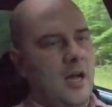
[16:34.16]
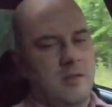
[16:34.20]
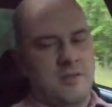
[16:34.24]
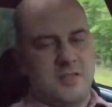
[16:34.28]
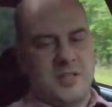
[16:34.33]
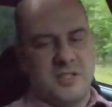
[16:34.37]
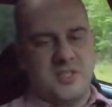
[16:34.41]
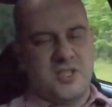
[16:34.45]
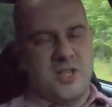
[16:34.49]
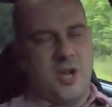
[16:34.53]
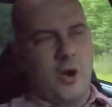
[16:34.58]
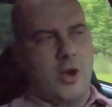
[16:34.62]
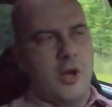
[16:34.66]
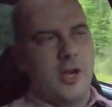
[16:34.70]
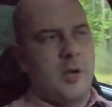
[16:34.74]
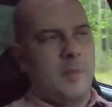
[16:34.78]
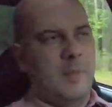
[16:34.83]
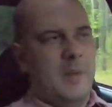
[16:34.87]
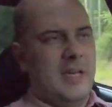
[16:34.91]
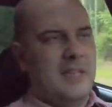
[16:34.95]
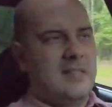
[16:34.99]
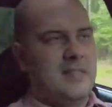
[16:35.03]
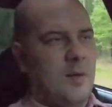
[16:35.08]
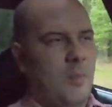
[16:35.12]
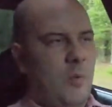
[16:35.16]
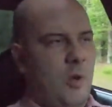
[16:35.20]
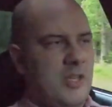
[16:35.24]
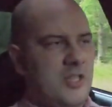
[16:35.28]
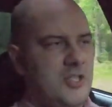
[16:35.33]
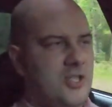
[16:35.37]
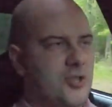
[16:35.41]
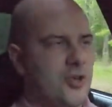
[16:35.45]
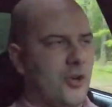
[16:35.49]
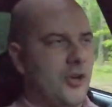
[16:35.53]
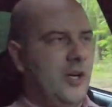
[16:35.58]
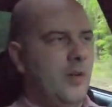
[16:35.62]
just so it could be somewhat
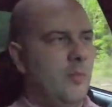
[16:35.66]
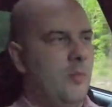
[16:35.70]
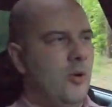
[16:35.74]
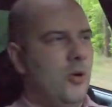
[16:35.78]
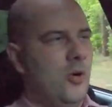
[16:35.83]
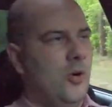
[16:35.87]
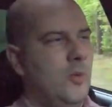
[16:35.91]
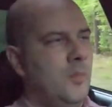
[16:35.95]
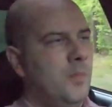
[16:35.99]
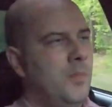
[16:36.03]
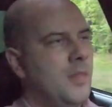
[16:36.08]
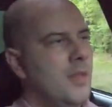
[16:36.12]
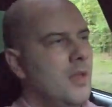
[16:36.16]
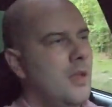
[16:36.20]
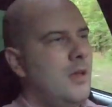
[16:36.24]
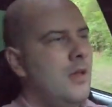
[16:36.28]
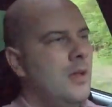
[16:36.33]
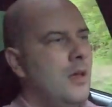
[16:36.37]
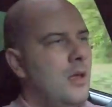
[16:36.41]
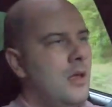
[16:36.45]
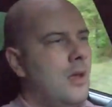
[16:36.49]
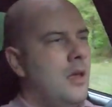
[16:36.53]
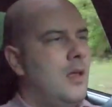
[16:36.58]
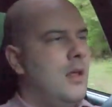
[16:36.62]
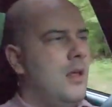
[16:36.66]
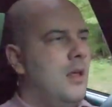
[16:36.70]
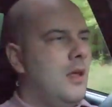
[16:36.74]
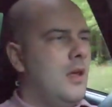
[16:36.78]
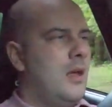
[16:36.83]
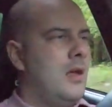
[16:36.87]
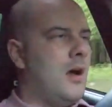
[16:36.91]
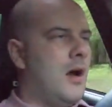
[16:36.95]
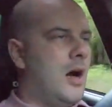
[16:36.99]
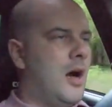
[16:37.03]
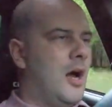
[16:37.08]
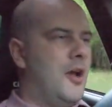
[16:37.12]
streetable.
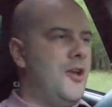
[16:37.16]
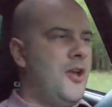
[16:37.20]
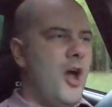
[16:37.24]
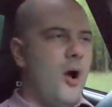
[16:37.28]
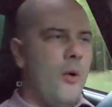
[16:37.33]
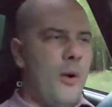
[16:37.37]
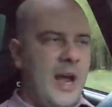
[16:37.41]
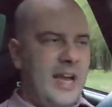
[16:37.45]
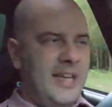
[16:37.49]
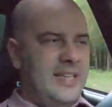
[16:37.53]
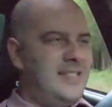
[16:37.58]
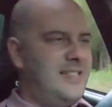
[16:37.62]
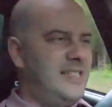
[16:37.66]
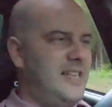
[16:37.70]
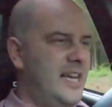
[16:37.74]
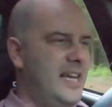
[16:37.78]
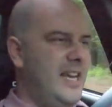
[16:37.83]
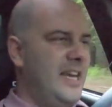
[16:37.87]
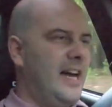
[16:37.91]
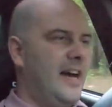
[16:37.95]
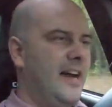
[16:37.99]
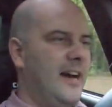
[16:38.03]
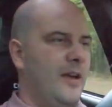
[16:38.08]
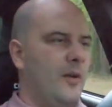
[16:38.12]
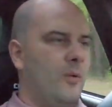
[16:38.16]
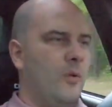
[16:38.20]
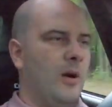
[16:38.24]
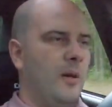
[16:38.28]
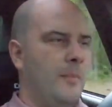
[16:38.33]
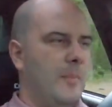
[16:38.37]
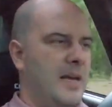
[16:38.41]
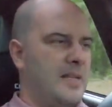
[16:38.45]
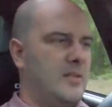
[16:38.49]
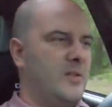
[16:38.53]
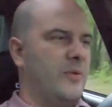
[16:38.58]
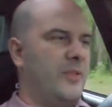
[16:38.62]
No AC, I didn't want
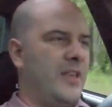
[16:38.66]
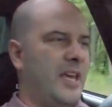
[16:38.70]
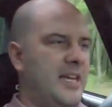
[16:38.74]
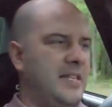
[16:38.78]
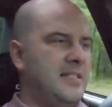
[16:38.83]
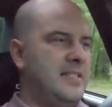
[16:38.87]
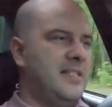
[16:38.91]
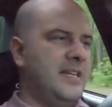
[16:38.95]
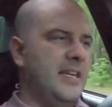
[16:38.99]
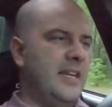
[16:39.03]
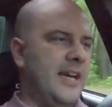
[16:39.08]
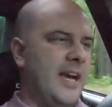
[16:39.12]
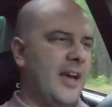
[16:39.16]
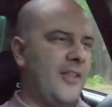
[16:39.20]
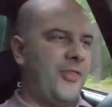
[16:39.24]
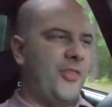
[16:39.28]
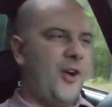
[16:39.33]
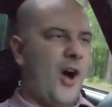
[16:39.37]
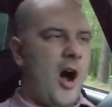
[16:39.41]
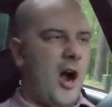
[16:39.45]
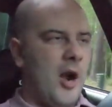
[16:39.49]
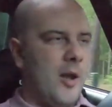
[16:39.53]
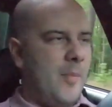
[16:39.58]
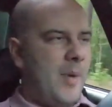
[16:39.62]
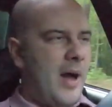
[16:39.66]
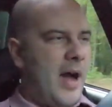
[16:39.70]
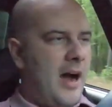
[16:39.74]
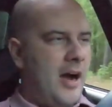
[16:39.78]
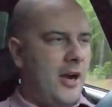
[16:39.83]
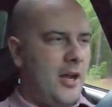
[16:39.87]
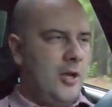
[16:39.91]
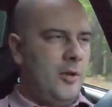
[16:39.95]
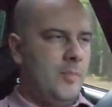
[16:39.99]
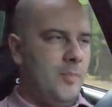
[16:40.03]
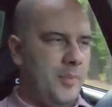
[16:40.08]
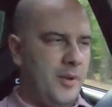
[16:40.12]
to mess with AC. I thought
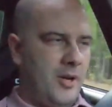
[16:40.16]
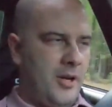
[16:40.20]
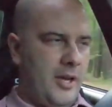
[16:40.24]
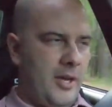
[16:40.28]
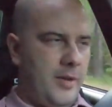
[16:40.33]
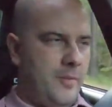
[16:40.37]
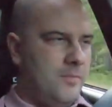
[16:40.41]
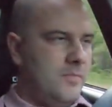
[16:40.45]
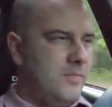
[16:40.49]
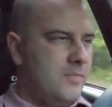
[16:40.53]
about it, but